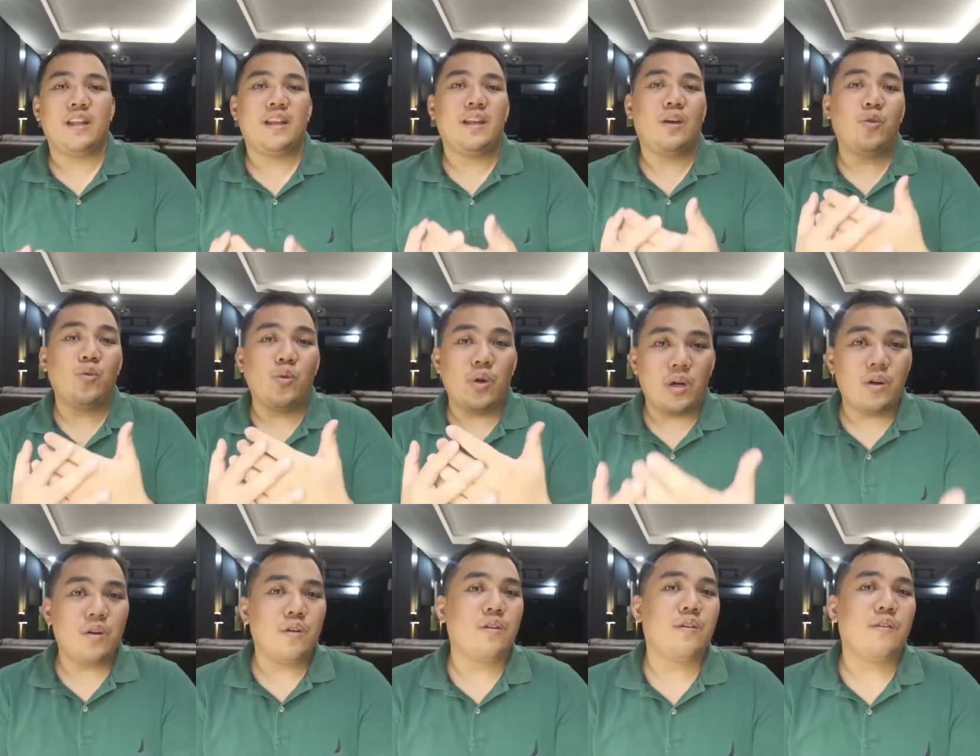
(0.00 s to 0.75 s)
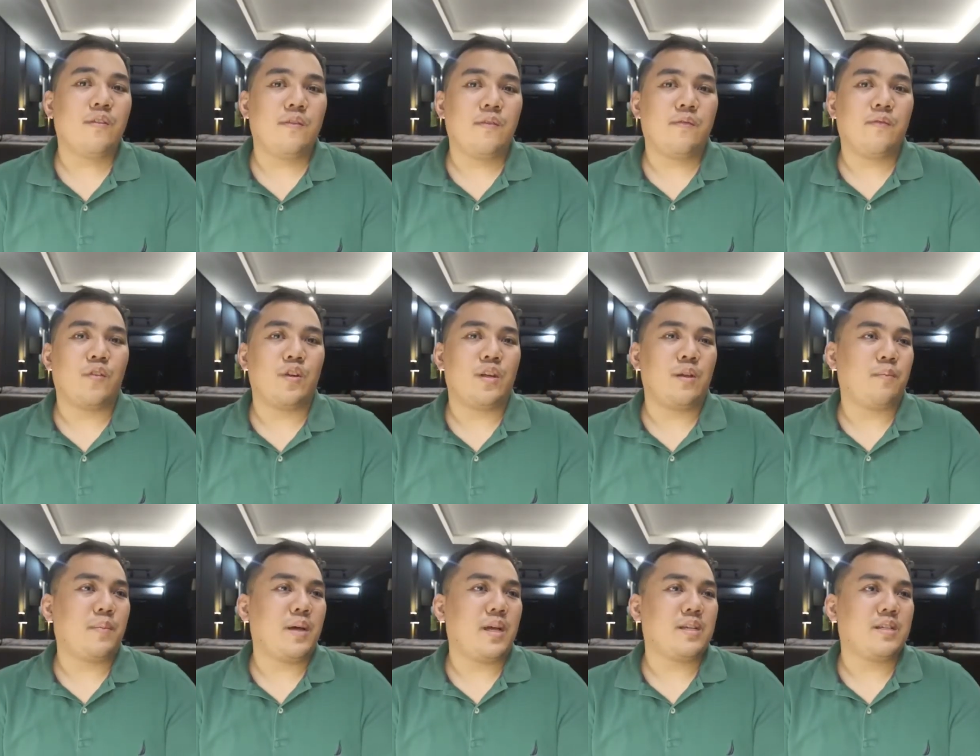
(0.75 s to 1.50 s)
na nakuha ko for
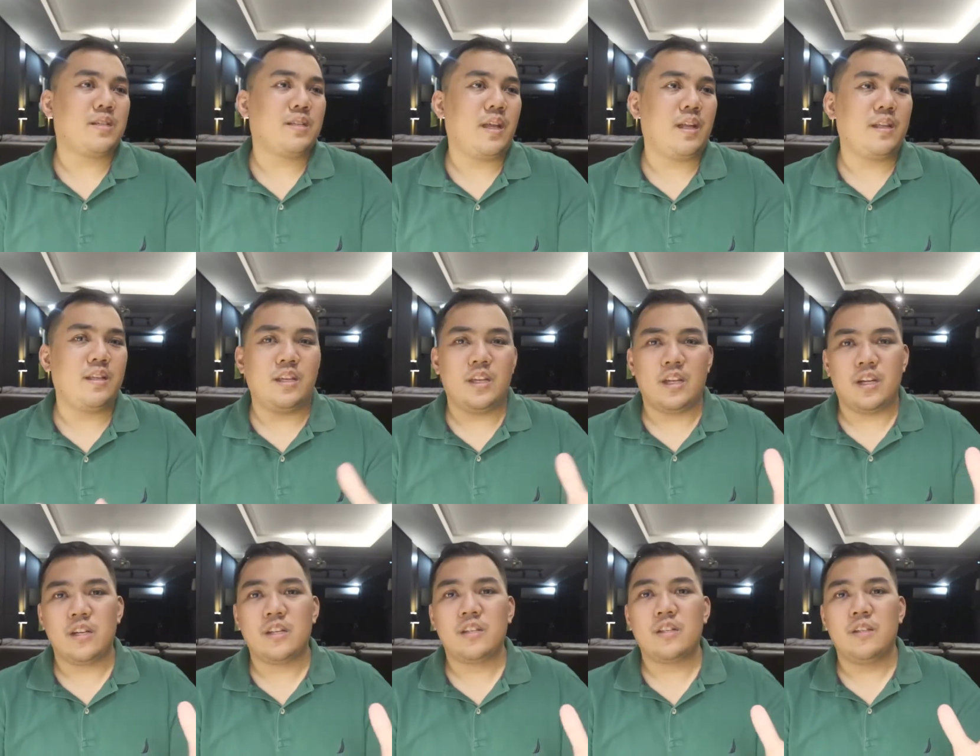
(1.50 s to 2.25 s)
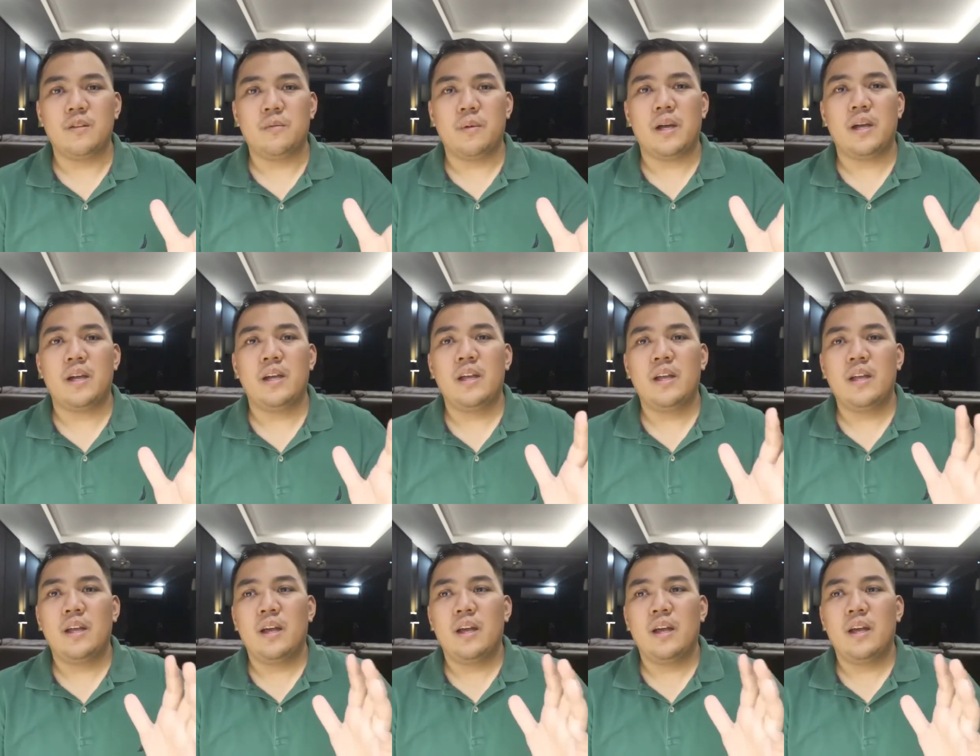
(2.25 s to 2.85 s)
the past 10 years, di ba,